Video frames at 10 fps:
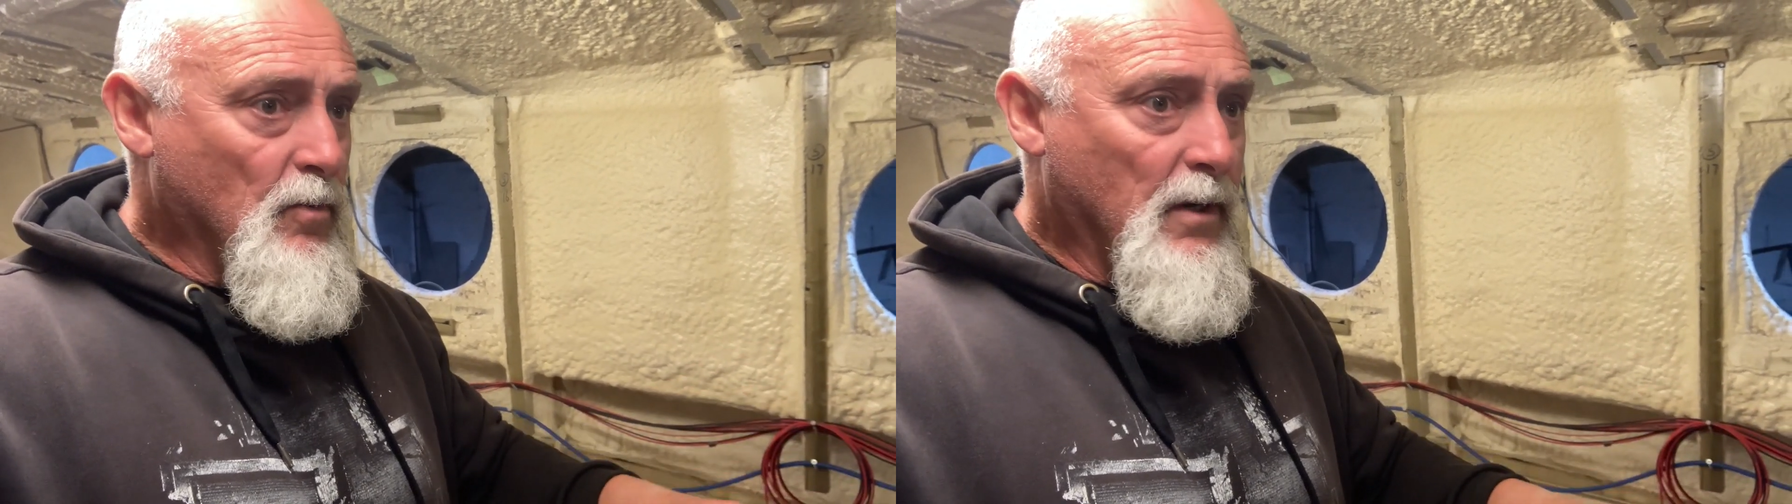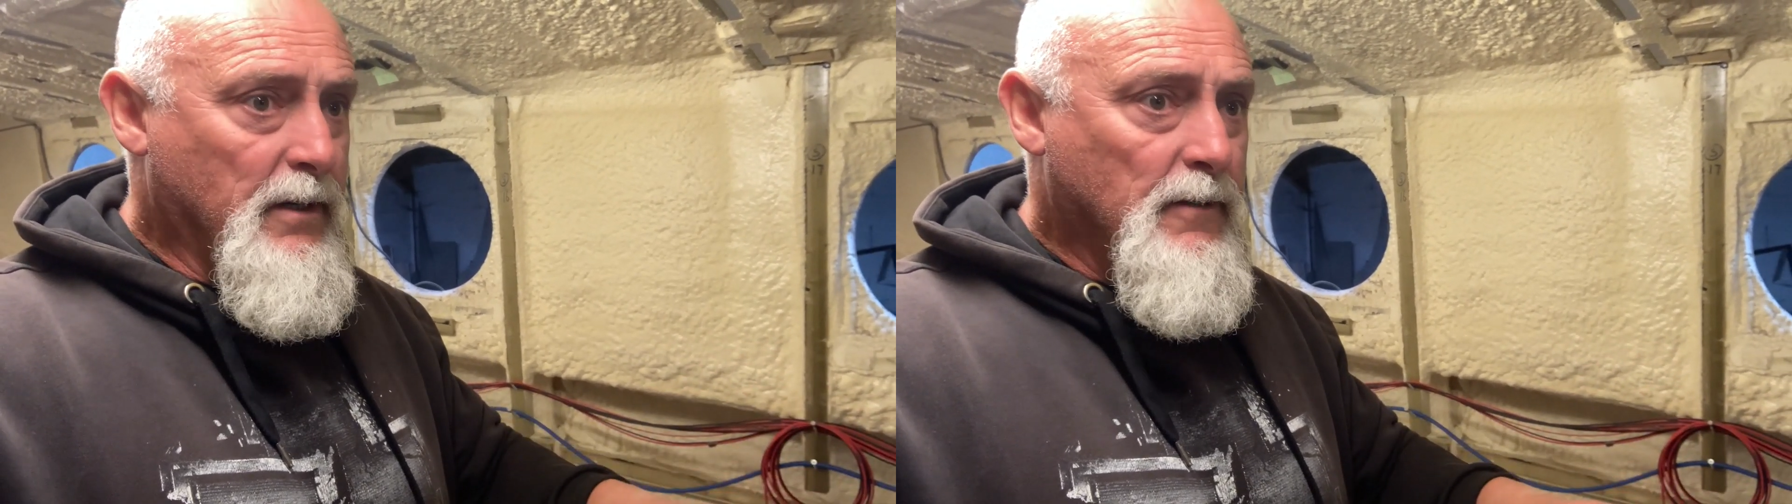
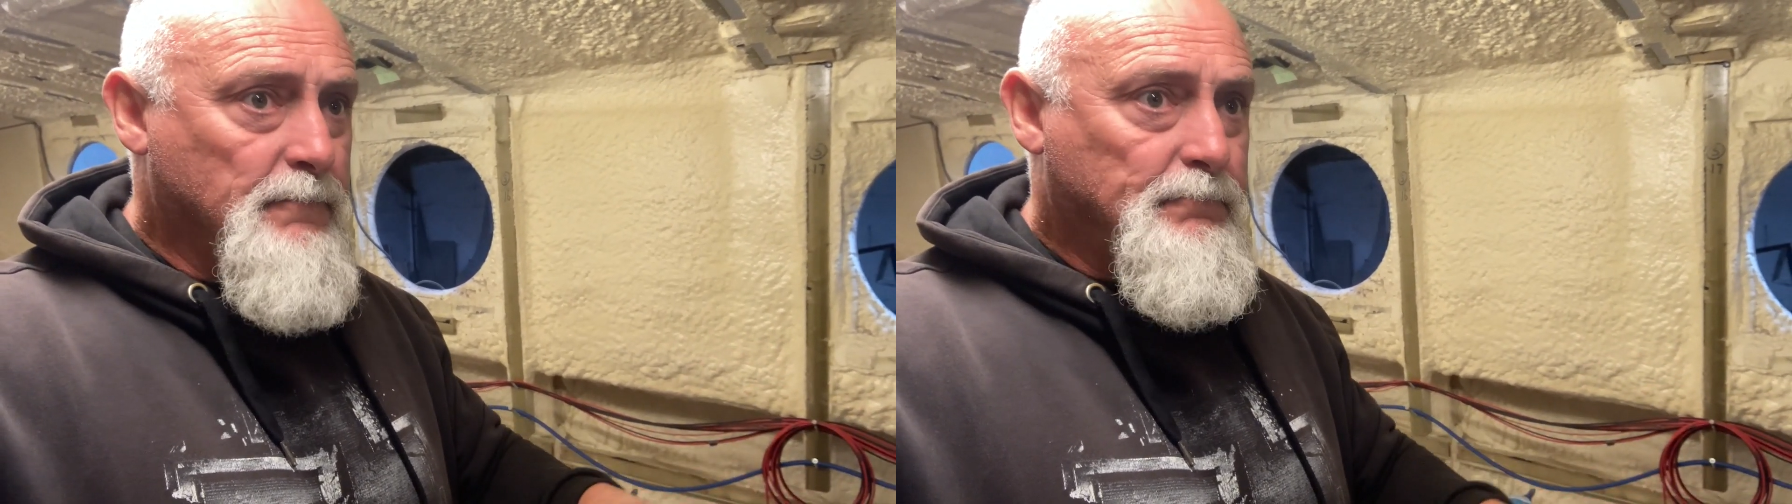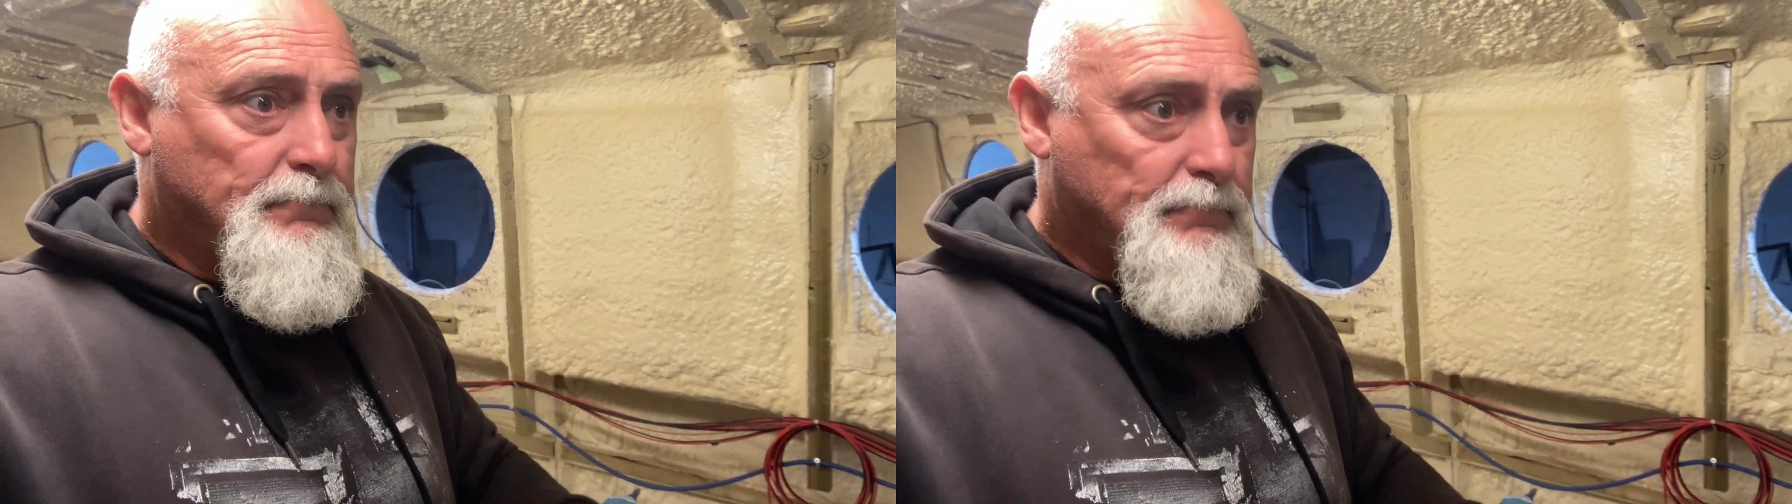way.
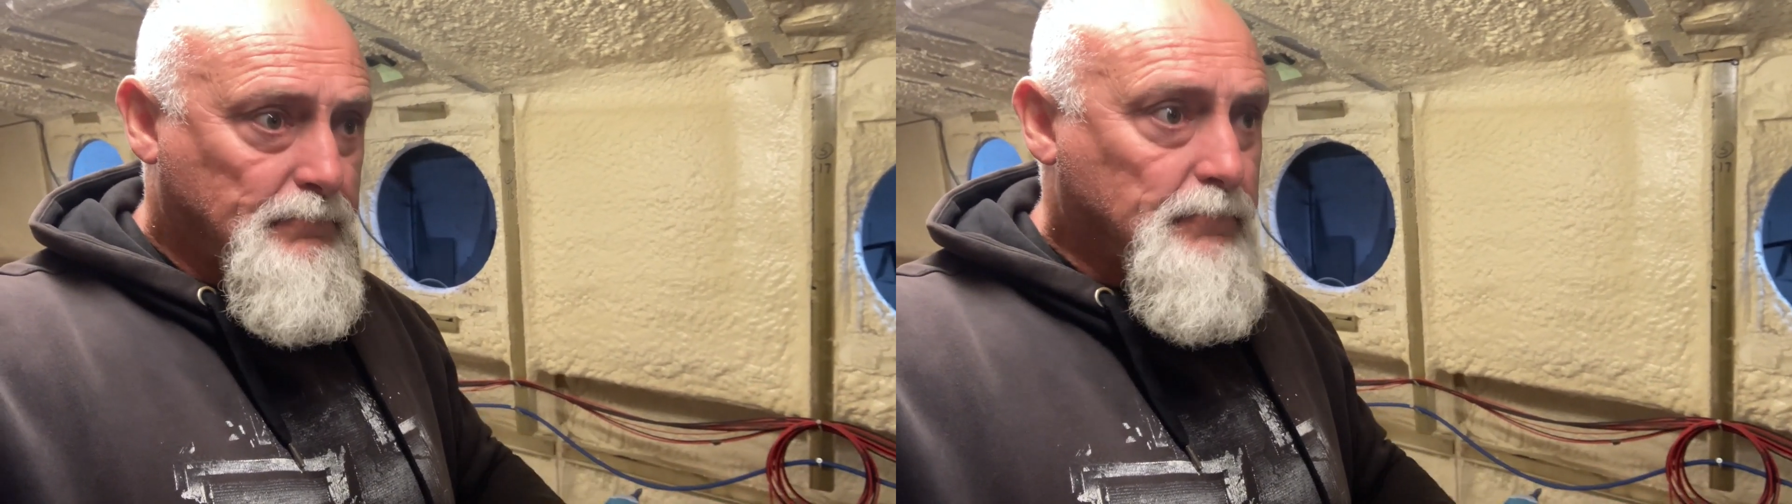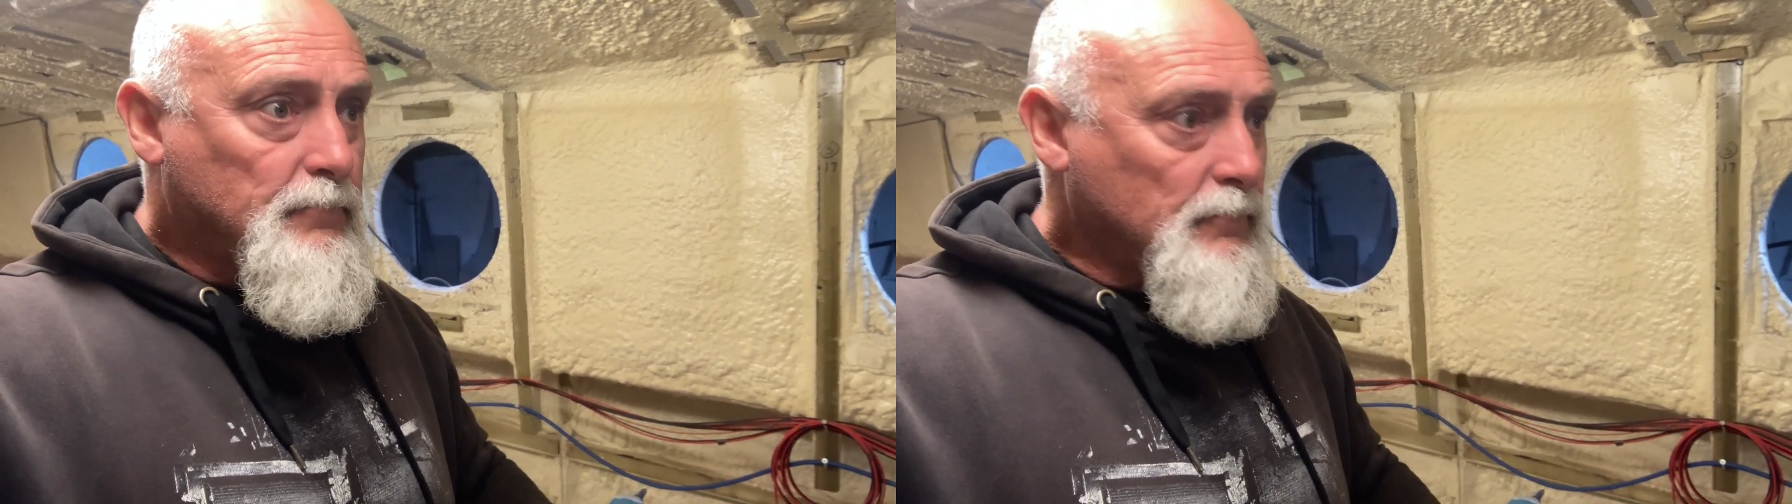
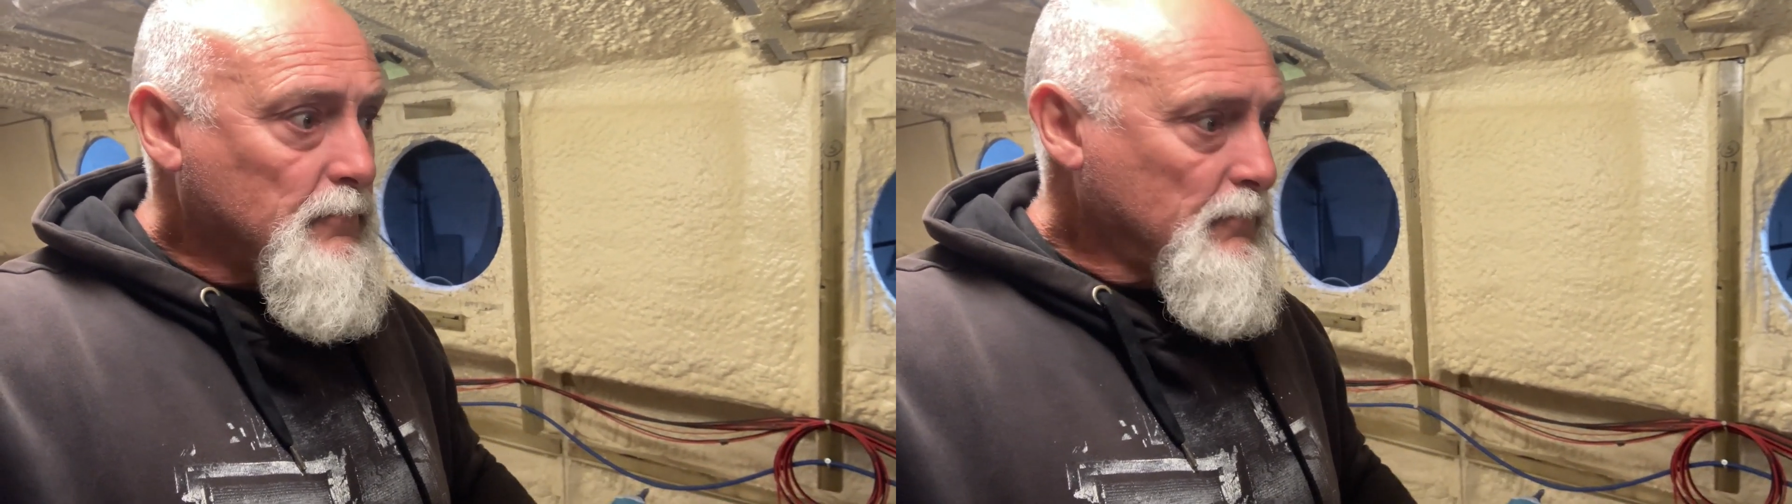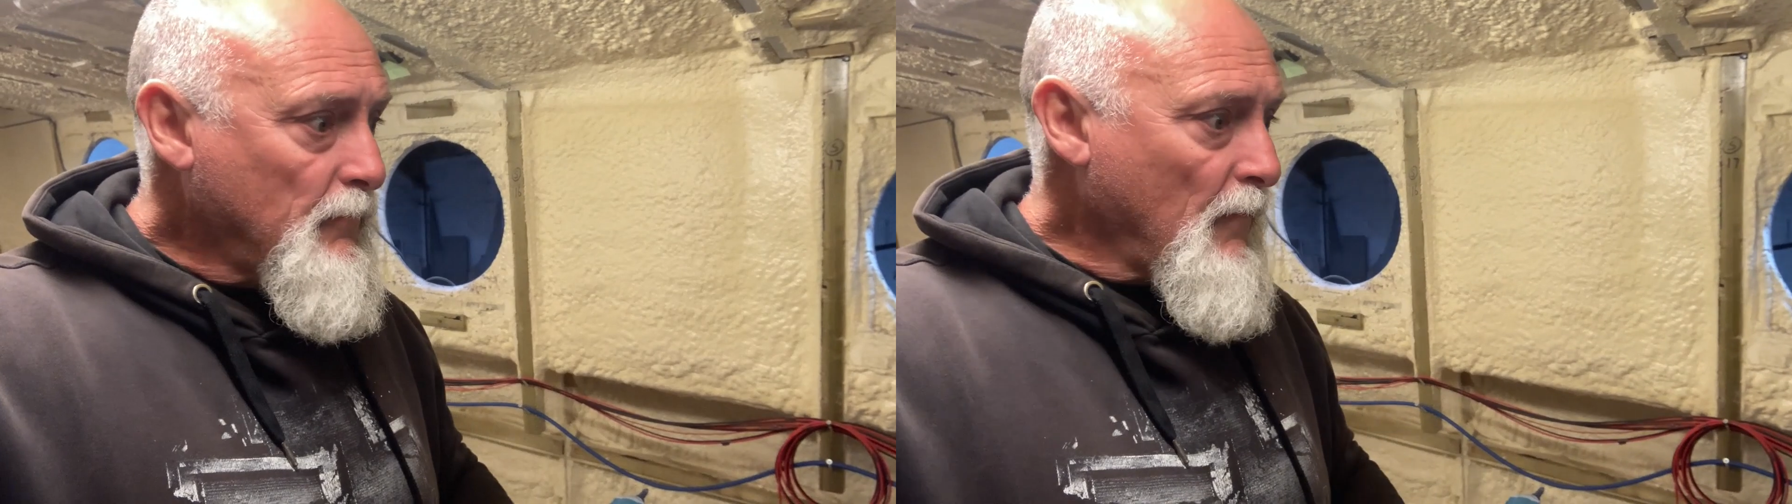
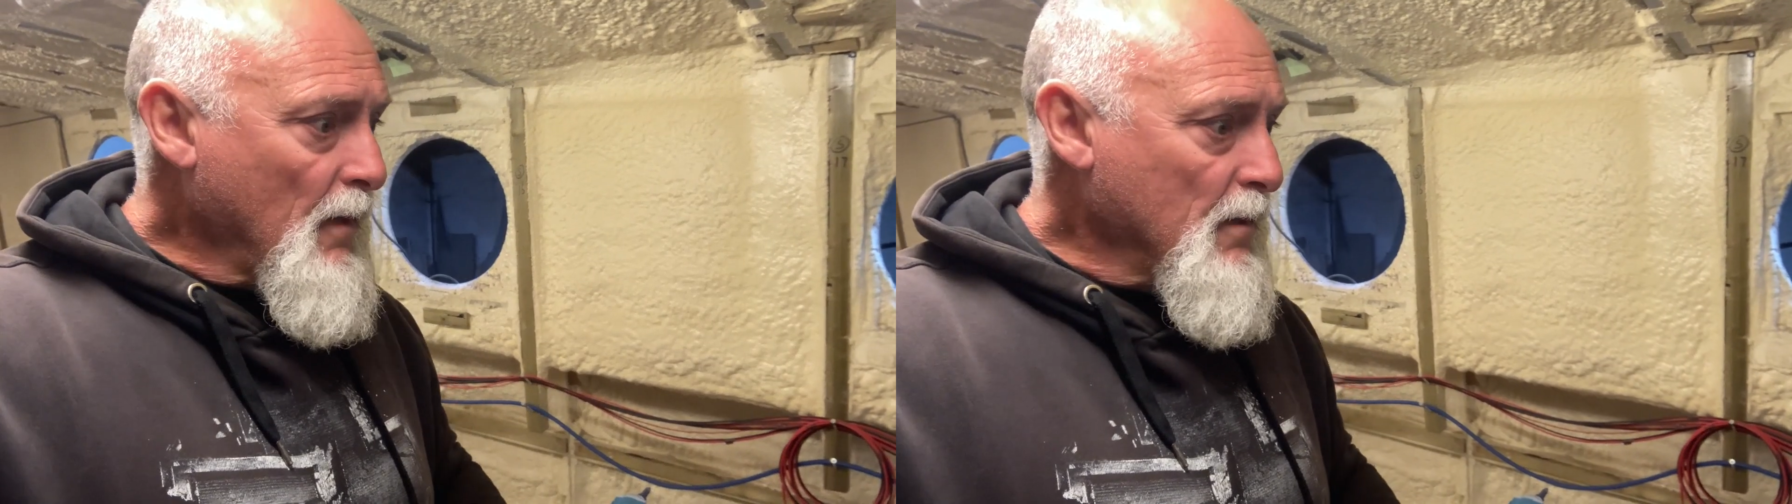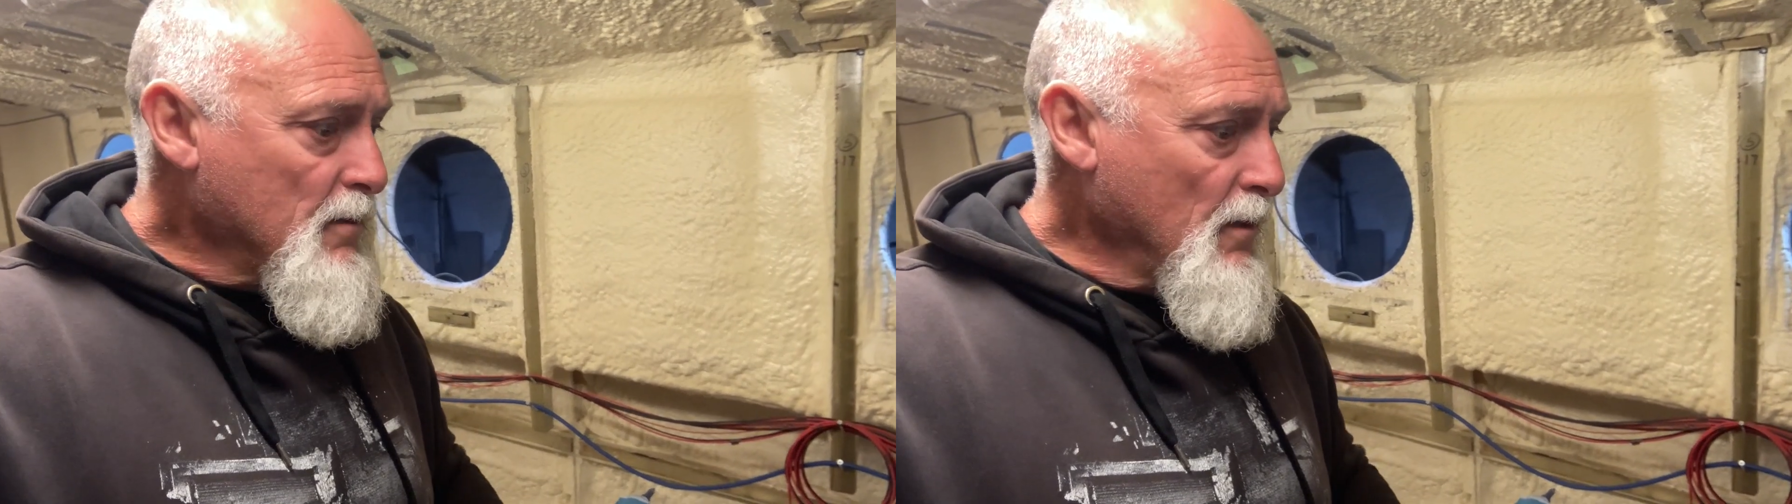
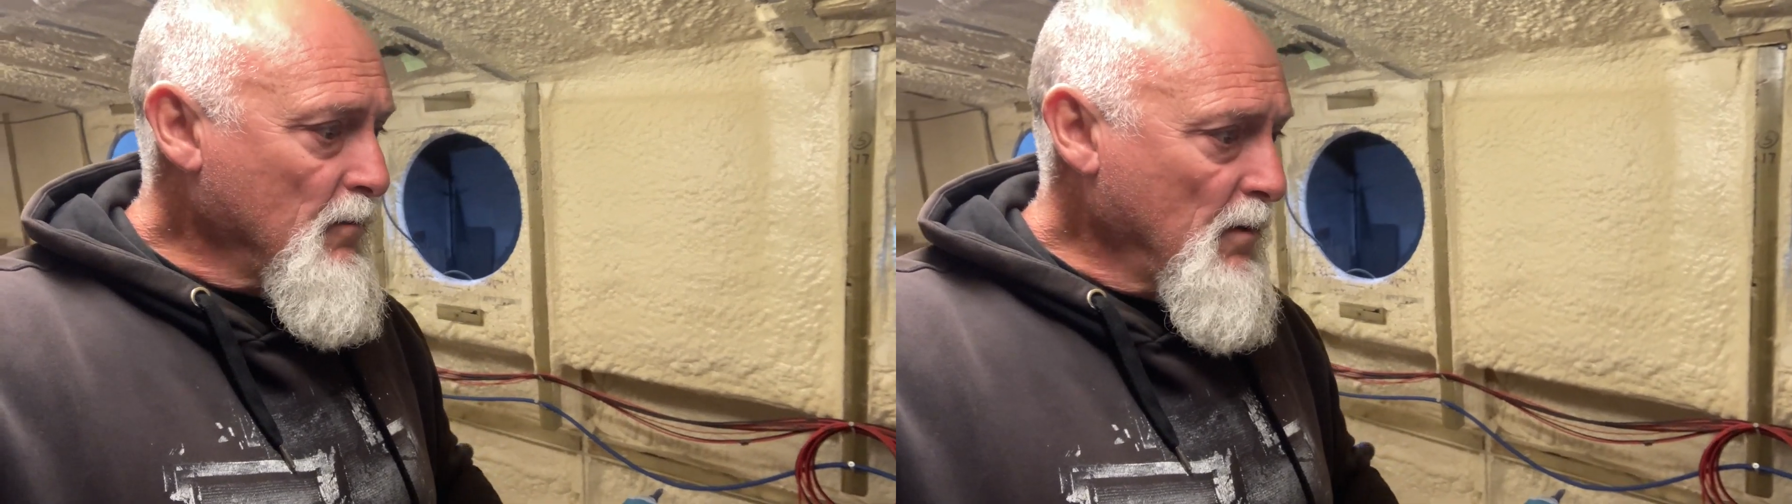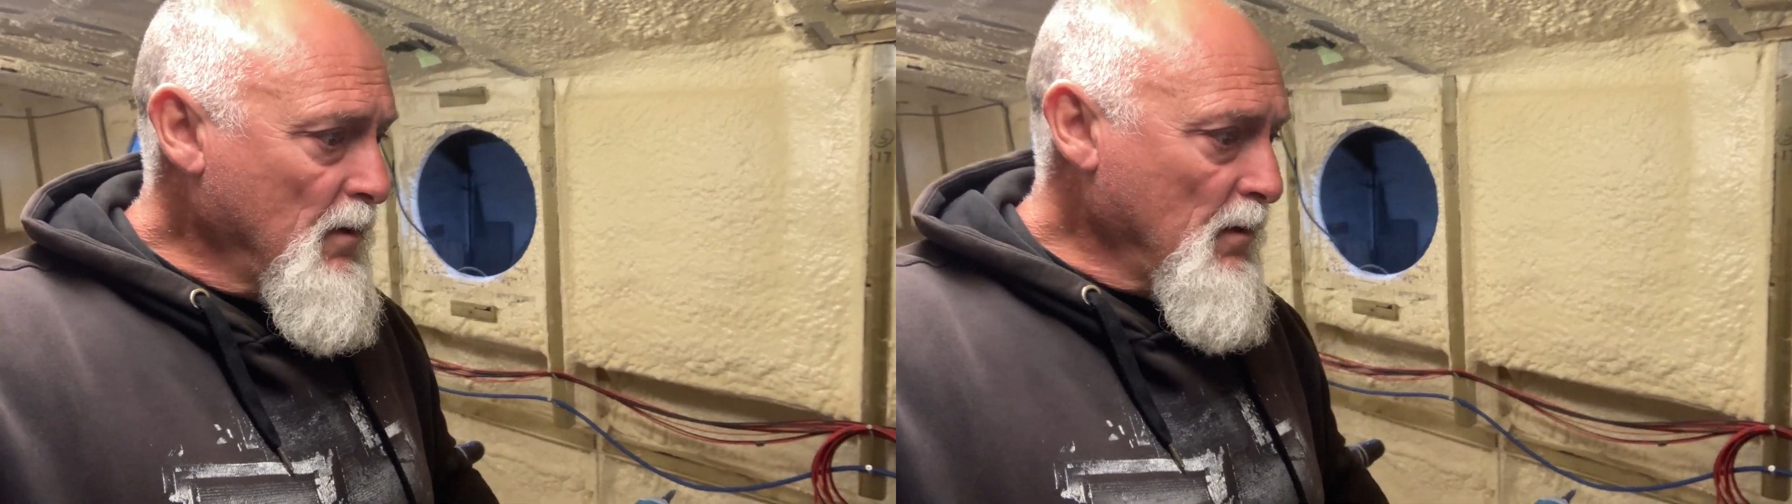So,